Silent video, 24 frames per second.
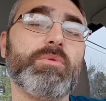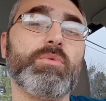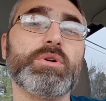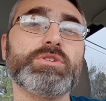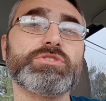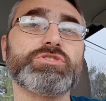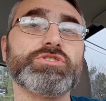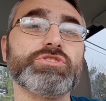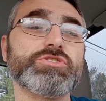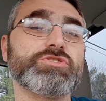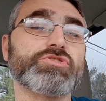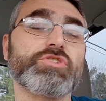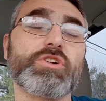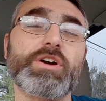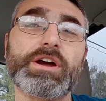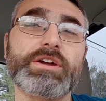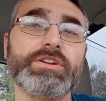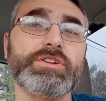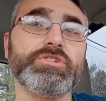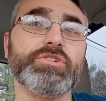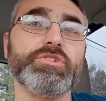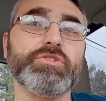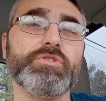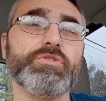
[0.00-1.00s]
what you're trying
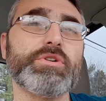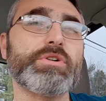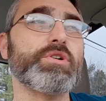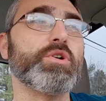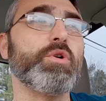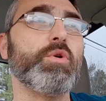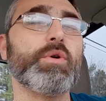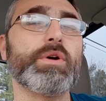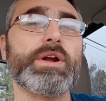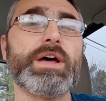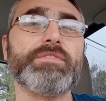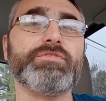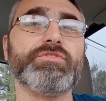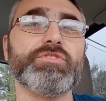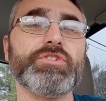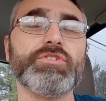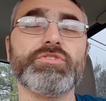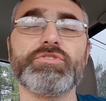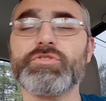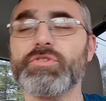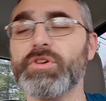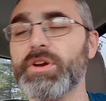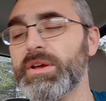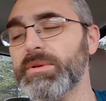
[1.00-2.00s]
to do, going after your
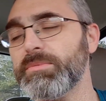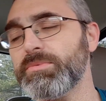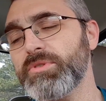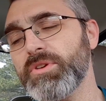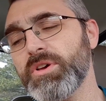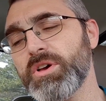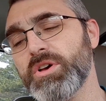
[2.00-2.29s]
dreams.